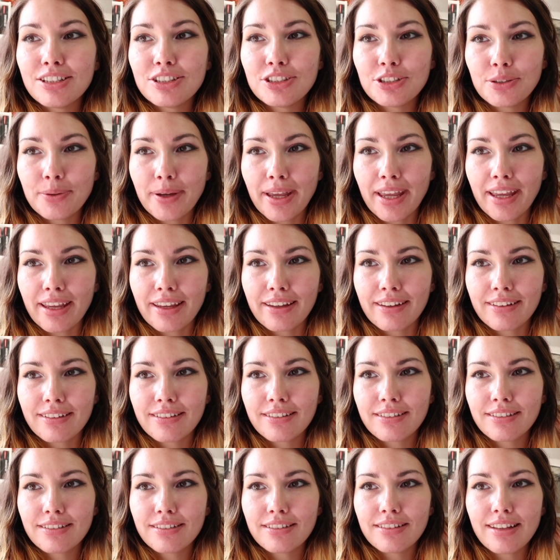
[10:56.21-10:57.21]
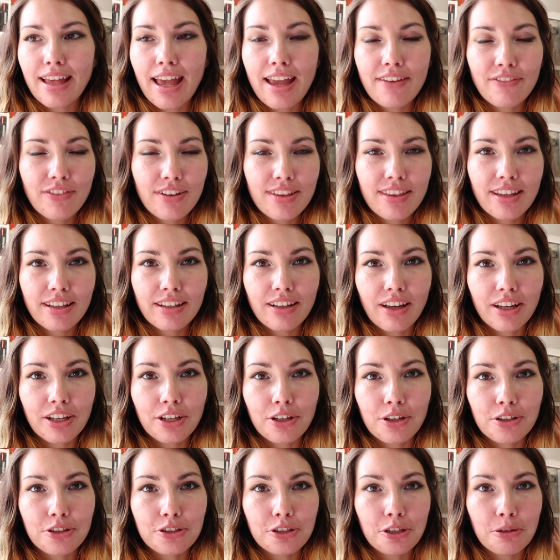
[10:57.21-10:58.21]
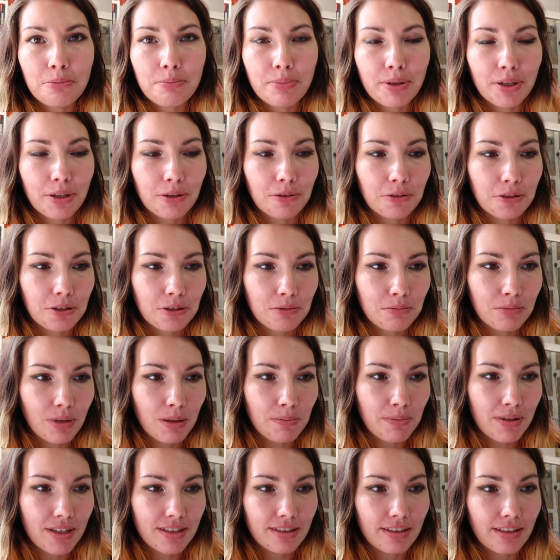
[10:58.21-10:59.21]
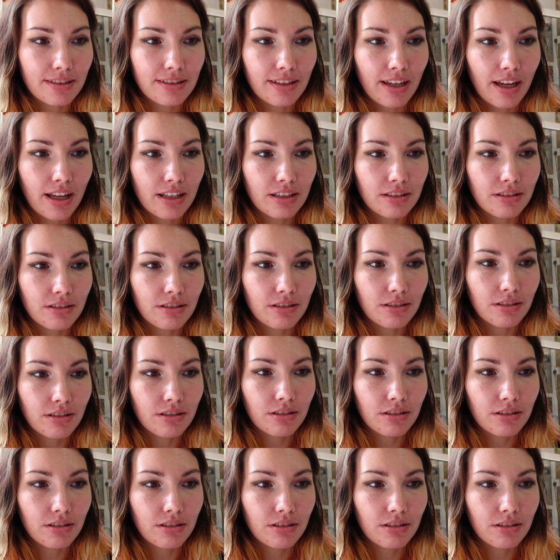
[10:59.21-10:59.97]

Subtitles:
doing everything that I could to build my business and